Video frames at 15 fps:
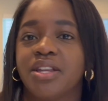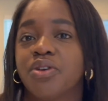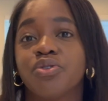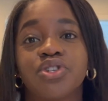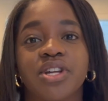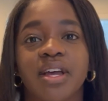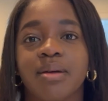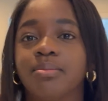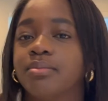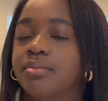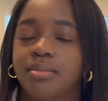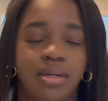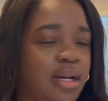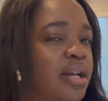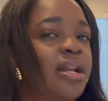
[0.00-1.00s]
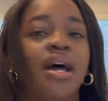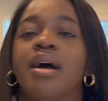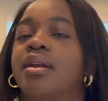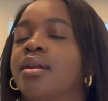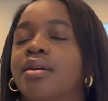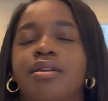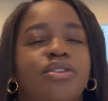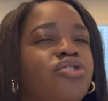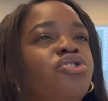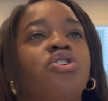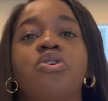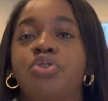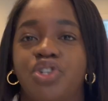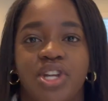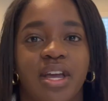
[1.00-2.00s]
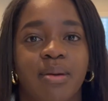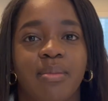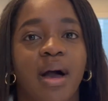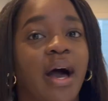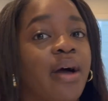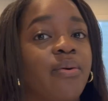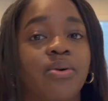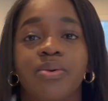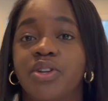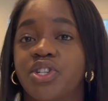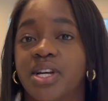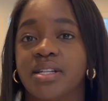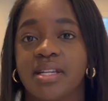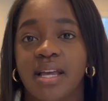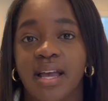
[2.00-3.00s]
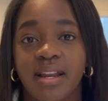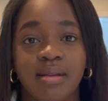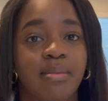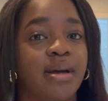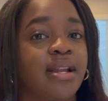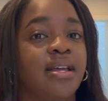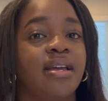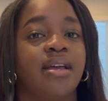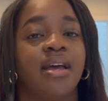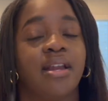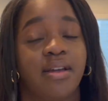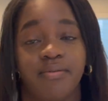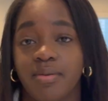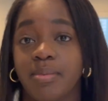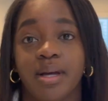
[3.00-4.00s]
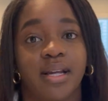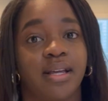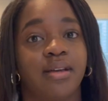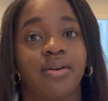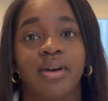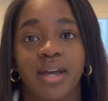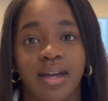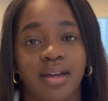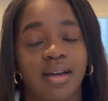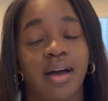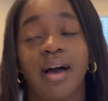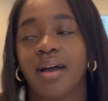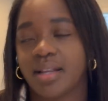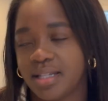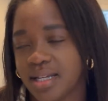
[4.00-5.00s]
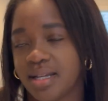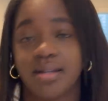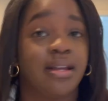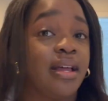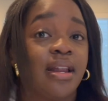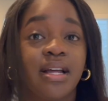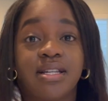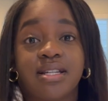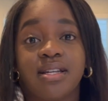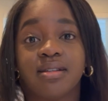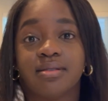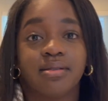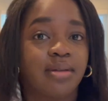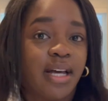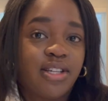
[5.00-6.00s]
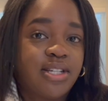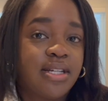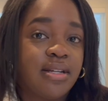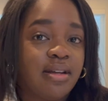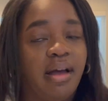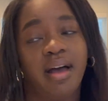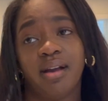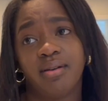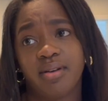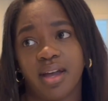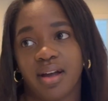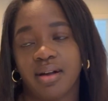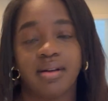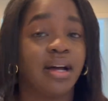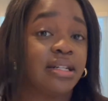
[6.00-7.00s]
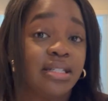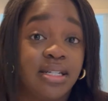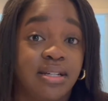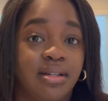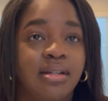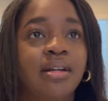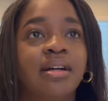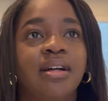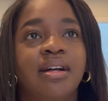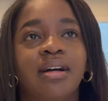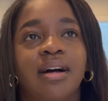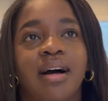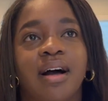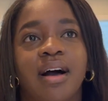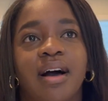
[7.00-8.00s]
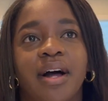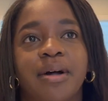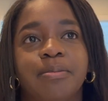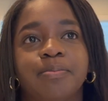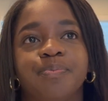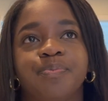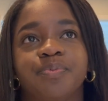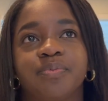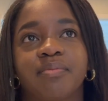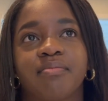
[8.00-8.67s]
no shame, none, no shame. I will reach out to anybody and everybody, okay? I did, and I did, I did. I don't care, I did it. Um,